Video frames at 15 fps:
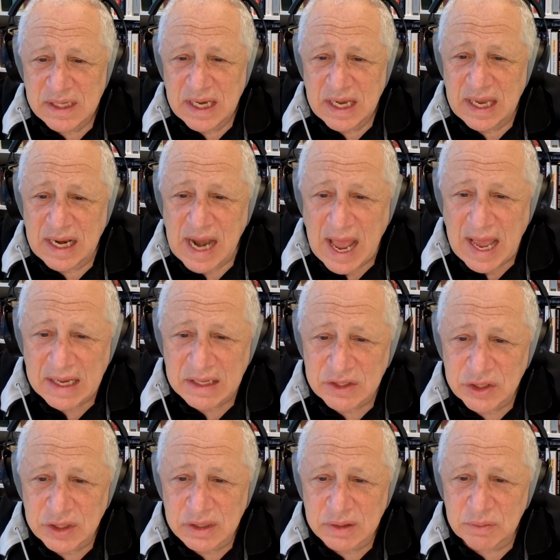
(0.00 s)
an
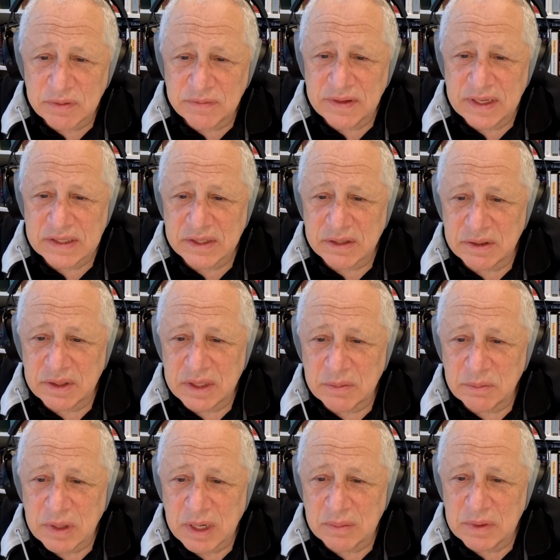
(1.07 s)
adjunct professor in the
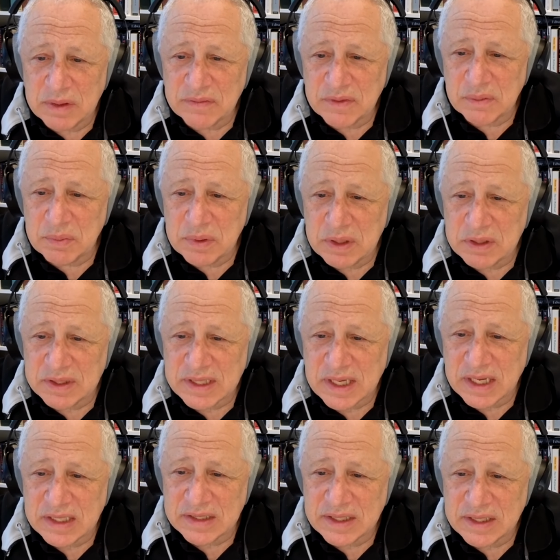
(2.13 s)
Department of Computer
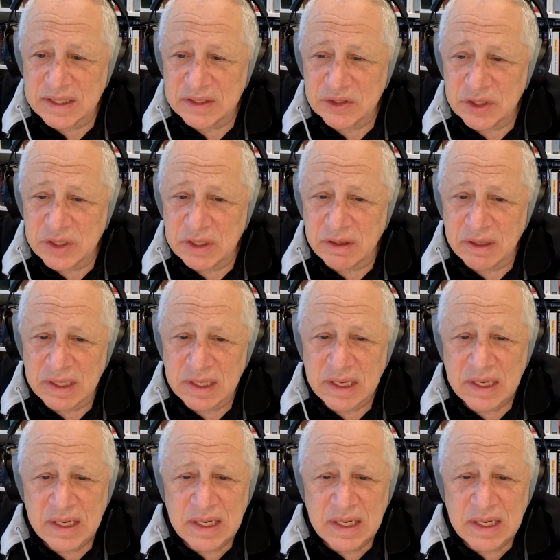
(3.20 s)
Science and Engineering,